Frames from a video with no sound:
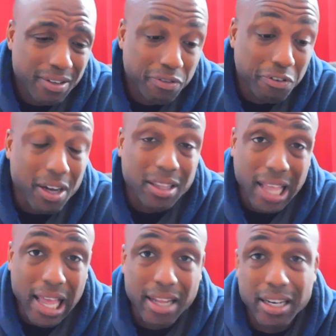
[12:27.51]
Fuck
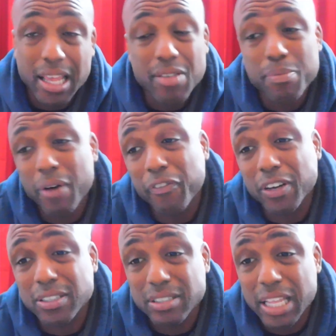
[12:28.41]
that, these
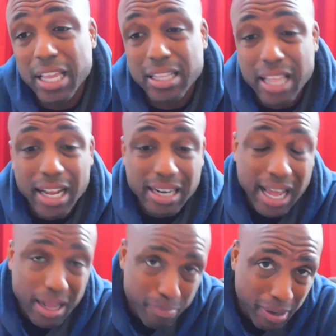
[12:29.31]
motherfuckers did that.
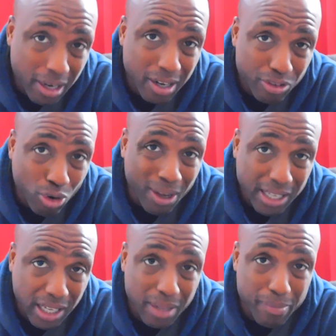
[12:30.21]
Now they been in the
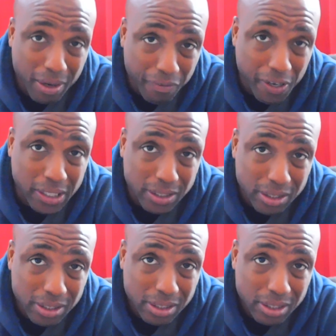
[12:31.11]
joint killing
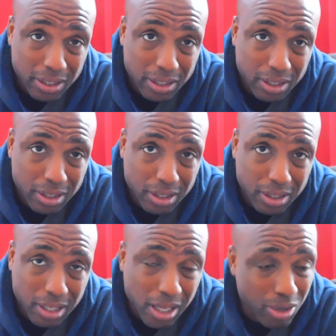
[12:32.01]
motherfuckers.
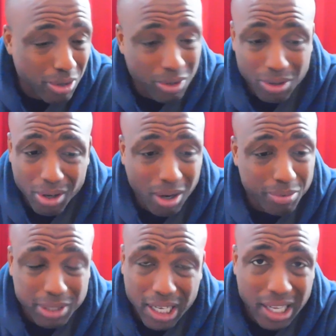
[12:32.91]
You know
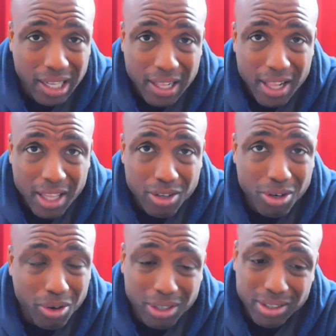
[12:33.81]
what I'm saying?
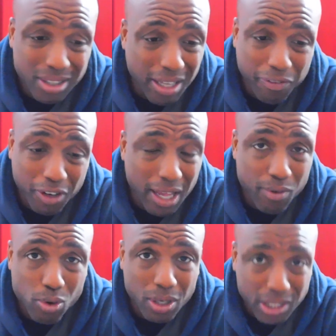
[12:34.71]
You know, this is a different
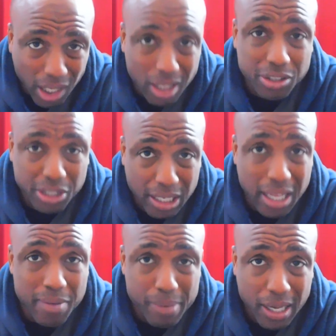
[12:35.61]
level of killer shit
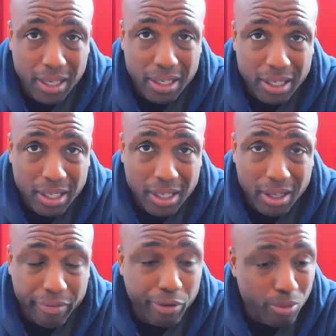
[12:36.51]
here, man.
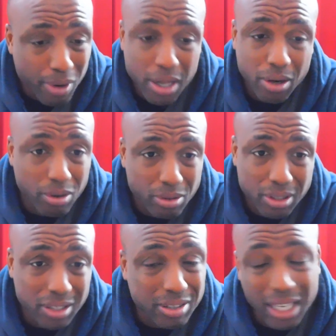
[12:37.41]
For real,
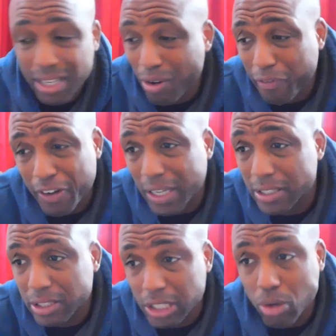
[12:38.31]
this ain't no
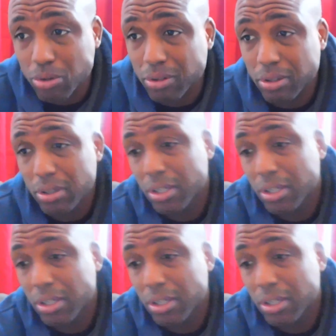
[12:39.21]
fucking joke.